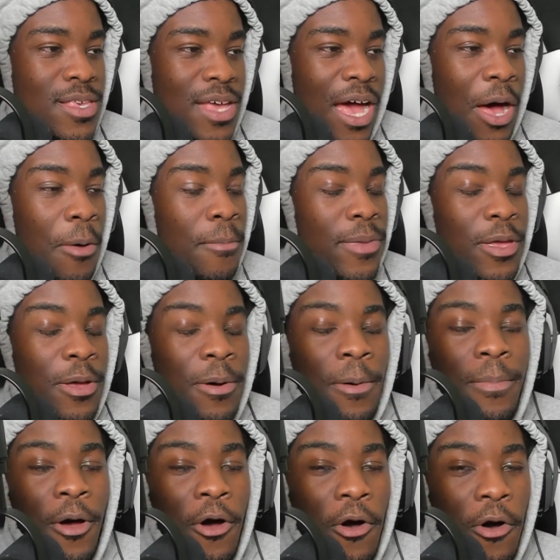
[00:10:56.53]
I'm be
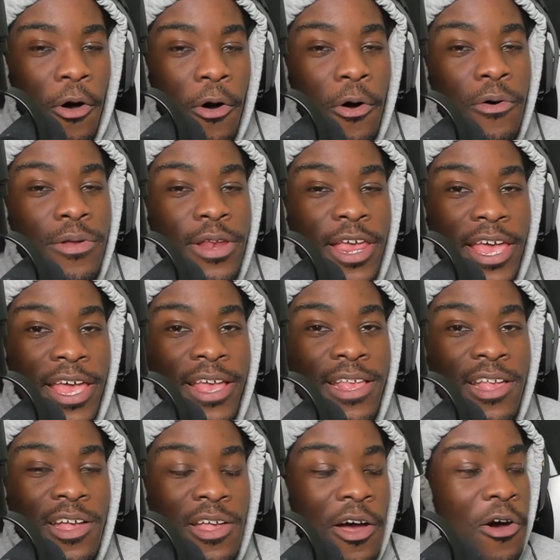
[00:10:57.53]
up all day,
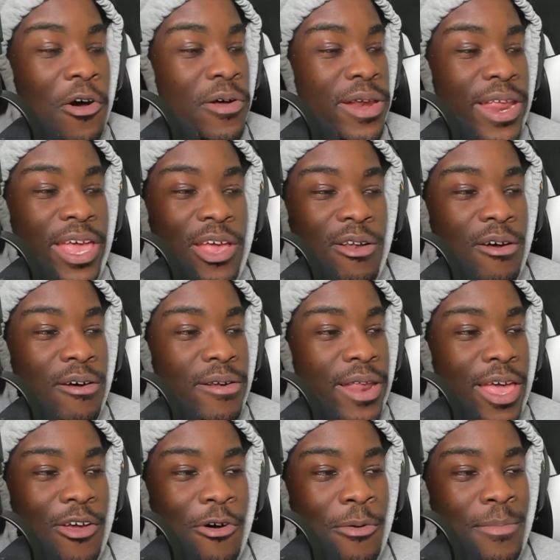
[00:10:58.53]
all day and all
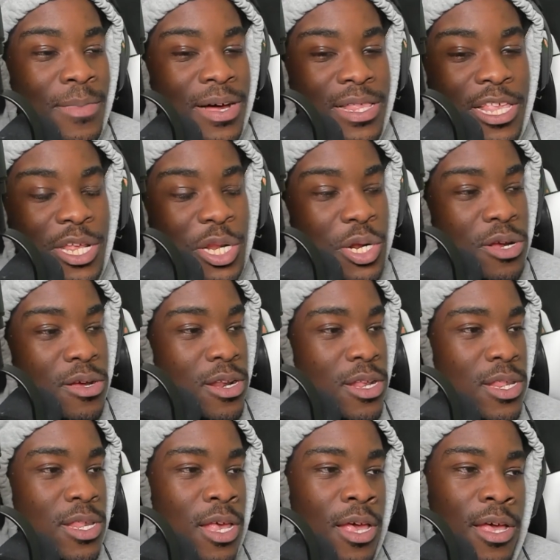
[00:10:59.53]
night on my
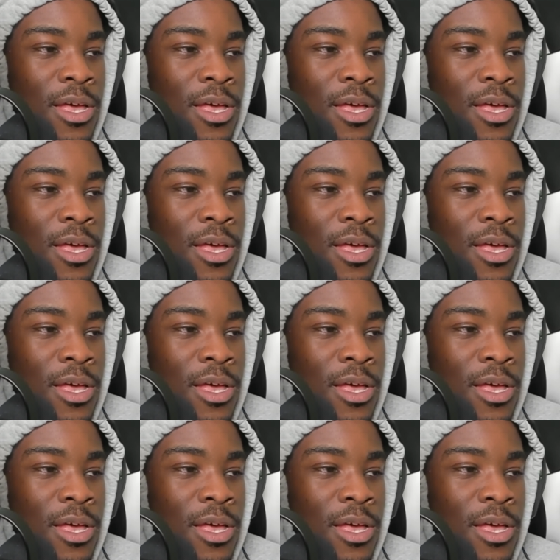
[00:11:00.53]
electronics.